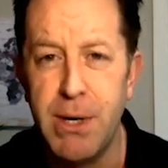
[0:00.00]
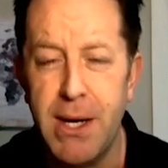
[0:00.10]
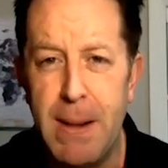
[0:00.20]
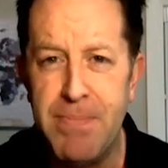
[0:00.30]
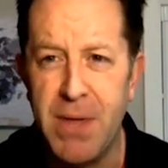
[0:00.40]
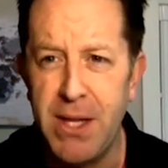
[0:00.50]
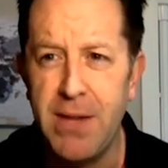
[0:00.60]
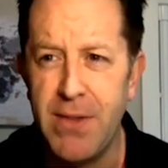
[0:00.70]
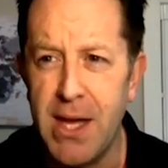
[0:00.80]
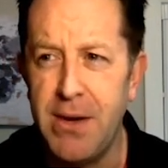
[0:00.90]
But I
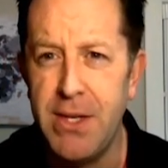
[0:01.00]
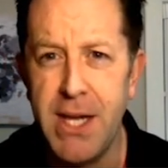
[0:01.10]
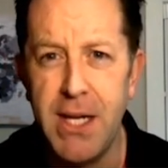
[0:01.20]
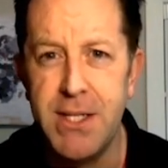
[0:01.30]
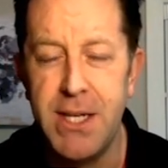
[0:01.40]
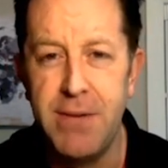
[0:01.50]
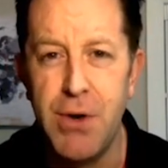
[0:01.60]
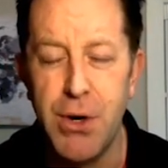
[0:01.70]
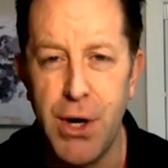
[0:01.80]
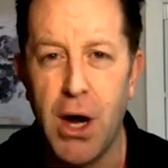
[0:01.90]
think at the end of the day, is if
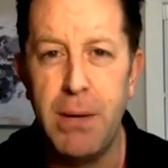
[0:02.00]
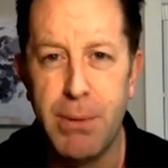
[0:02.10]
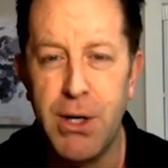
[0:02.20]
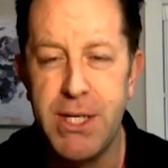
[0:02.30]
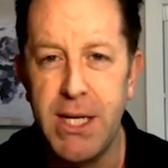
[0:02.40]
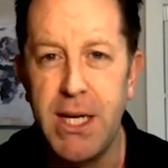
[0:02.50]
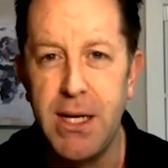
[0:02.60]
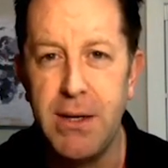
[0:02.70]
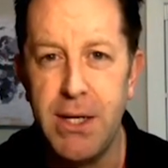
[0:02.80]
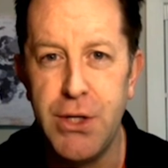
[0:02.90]
you're not
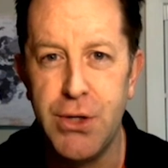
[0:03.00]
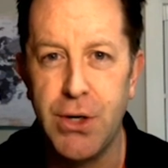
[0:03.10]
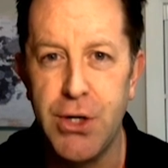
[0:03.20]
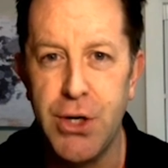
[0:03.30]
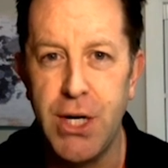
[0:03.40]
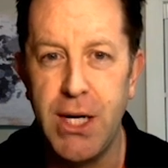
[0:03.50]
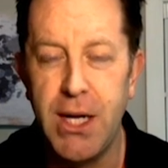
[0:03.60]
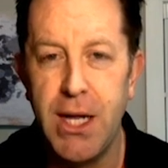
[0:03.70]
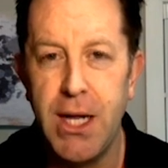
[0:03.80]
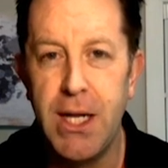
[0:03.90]
partaking in trick or
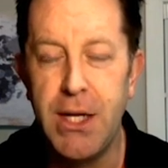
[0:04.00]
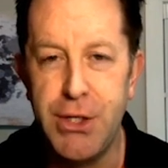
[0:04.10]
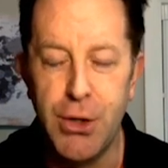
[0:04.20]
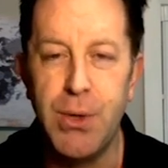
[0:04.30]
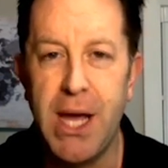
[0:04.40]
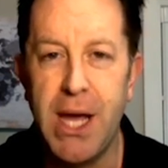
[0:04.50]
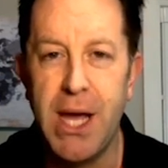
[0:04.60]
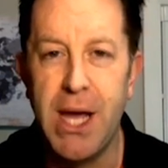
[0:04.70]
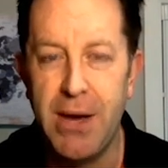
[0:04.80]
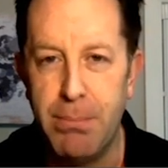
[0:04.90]
treating, don't
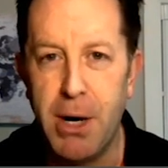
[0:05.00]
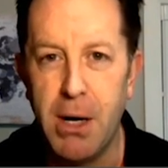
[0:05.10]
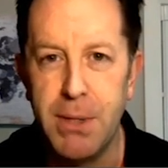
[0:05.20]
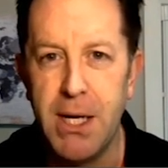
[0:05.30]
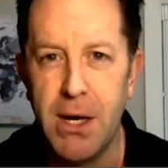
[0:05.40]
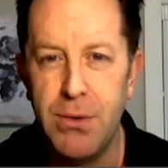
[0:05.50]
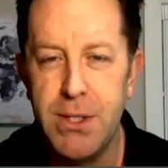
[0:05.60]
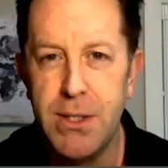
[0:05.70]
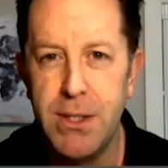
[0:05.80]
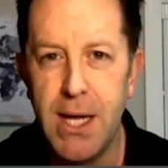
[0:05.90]
have a pumpkin
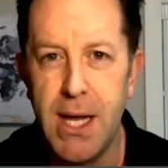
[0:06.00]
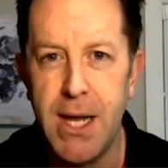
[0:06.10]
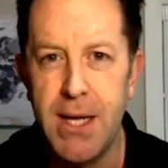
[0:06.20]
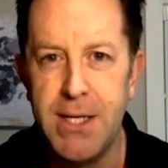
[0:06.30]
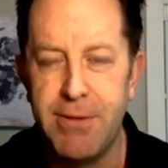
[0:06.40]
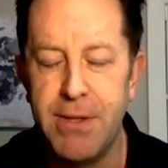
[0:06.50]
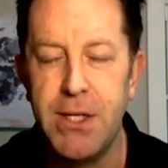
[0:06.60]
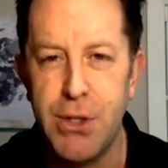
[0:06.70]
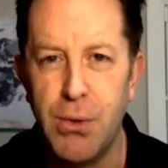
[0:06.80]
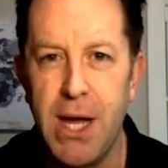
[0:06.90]
out and, and definitely
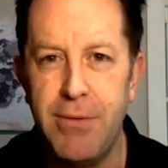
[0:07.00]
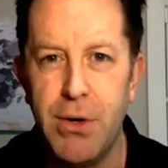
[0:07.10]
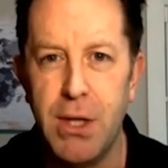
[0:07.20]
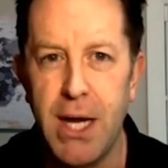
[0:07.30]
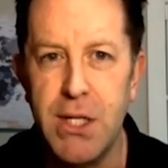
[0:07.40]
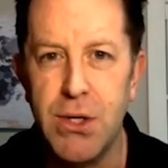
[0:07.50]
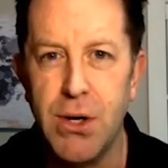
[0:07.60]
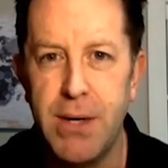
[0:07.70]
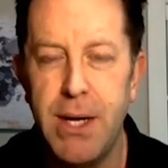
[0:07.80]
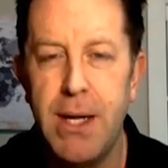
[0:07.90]
don't have your lights
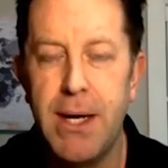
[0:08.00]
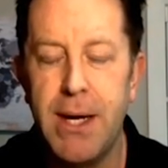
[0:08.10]
on.